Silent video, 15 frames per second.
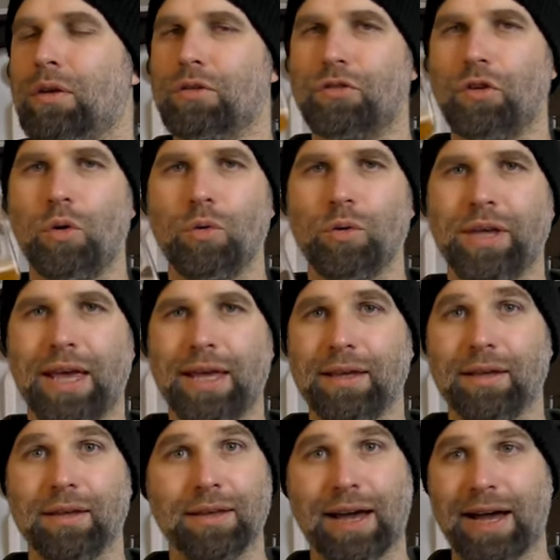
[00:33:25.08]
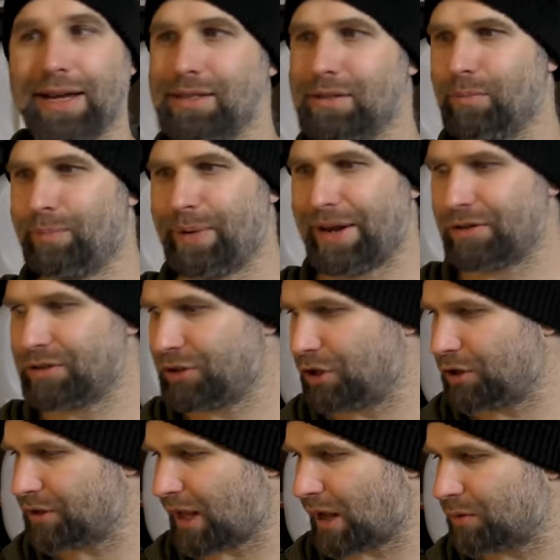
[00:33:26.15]
So, okay, guys, beer
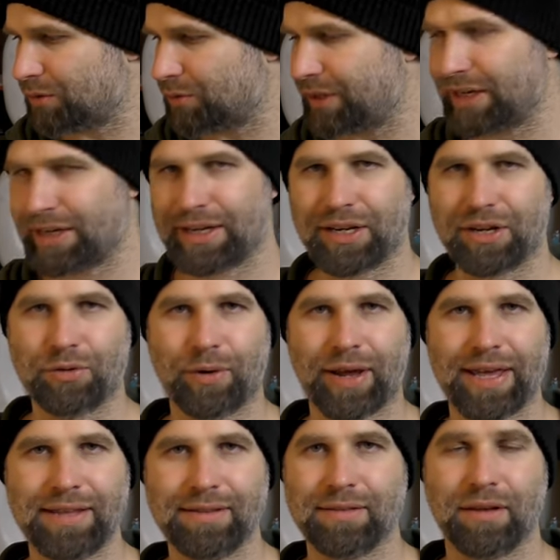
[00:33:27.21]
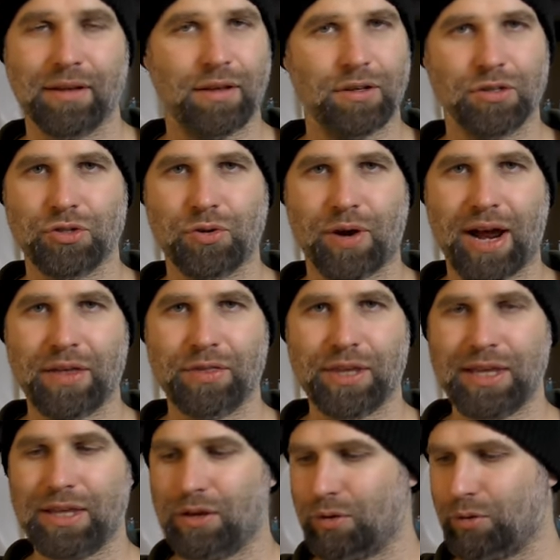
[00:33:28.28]
turned out really great. Try
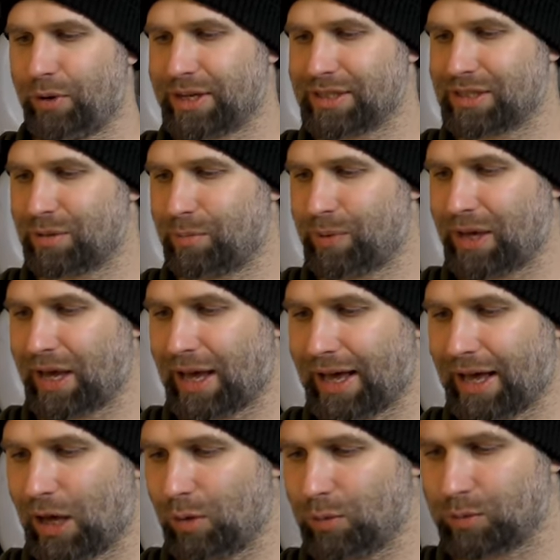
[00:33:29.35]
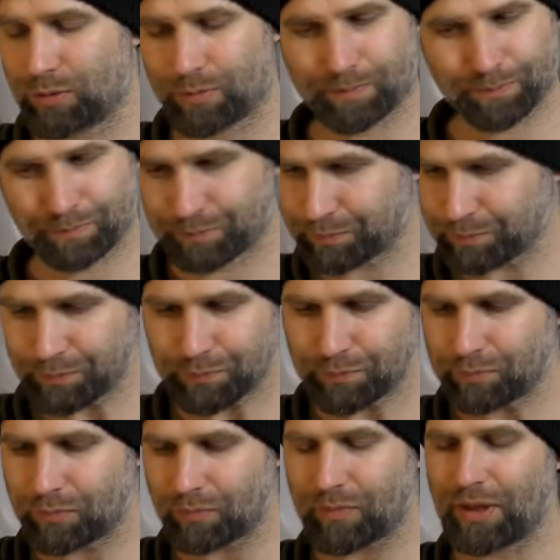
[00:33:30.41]
the recipe out.
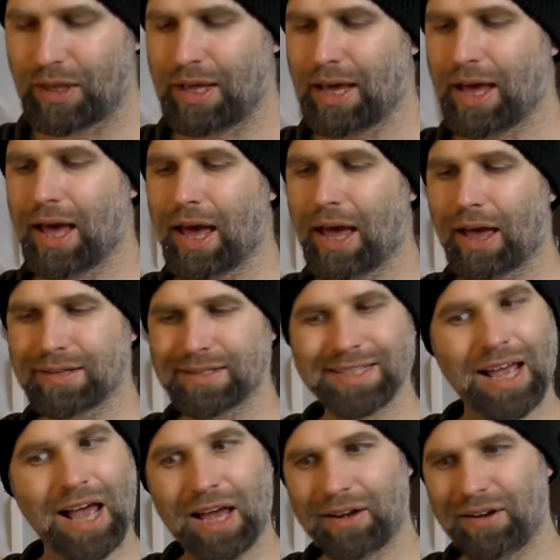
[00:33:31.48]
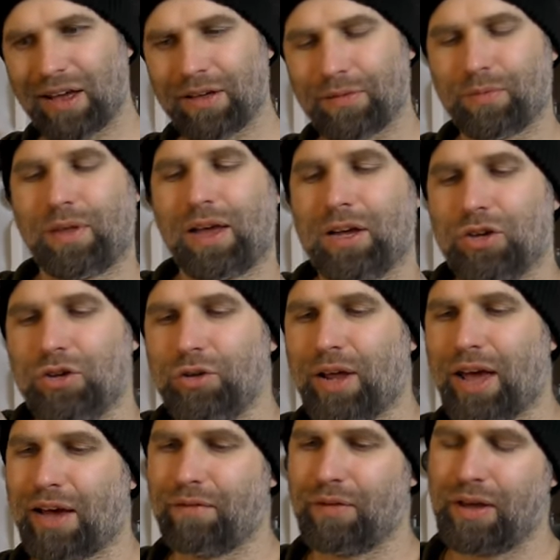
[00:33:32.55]
I could
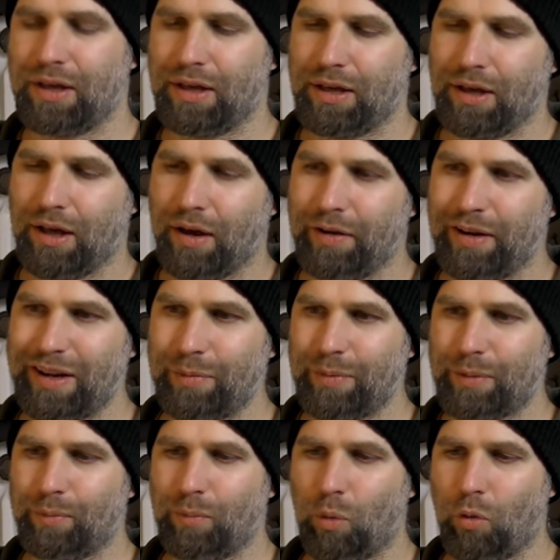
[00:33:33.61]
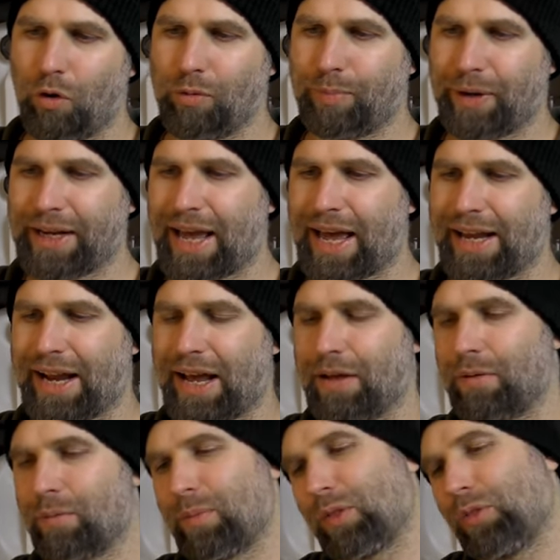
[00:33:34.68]
have a little bit more banana,
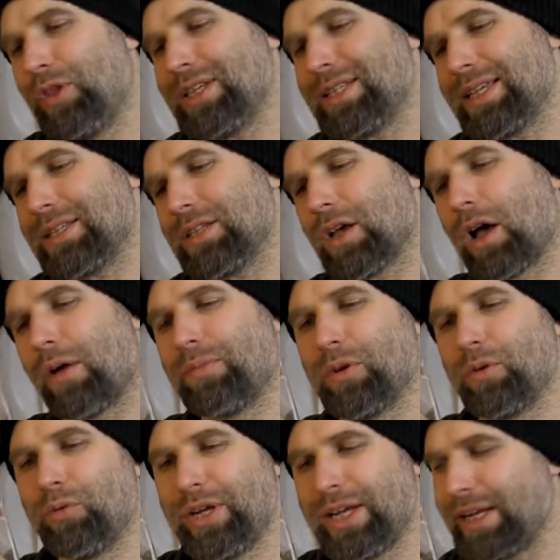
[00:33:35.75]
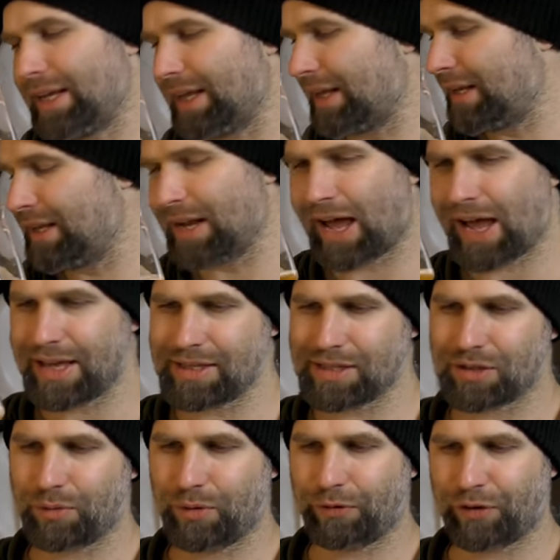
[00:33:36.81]
but this is a really
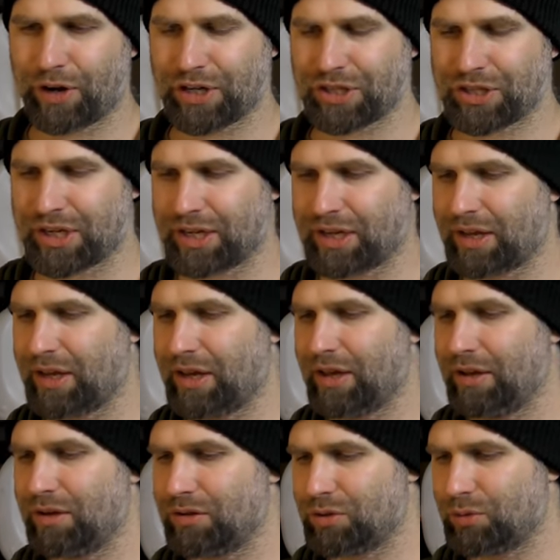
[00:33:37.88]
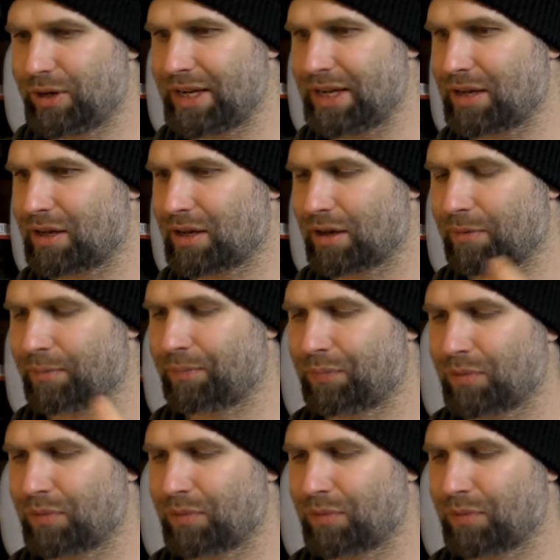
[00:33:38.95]
nice, refreshing drink.